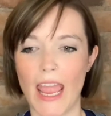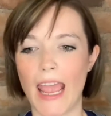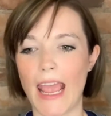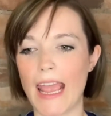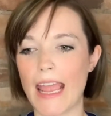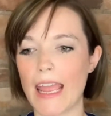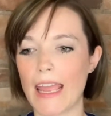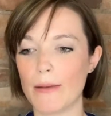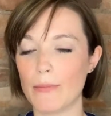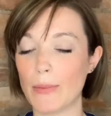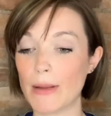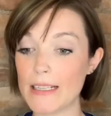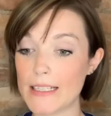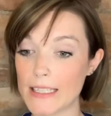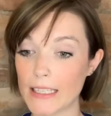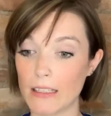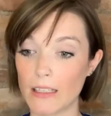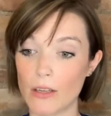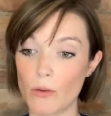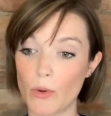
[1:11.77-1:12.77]
And
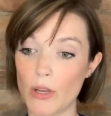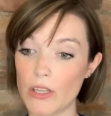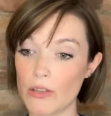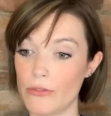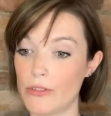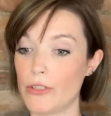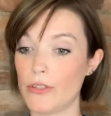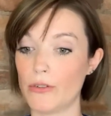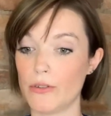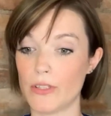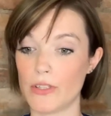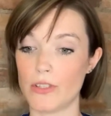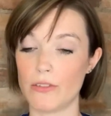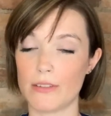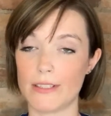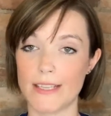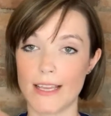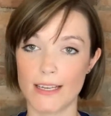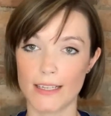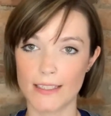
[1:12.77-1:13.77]
basically what you do is you
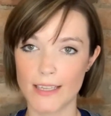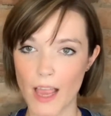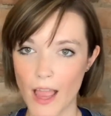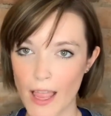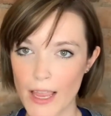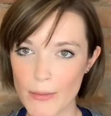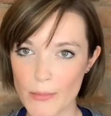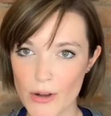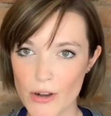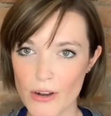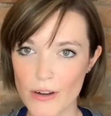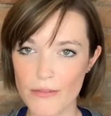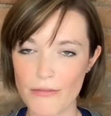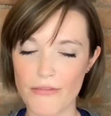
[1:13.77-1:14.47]
set a timer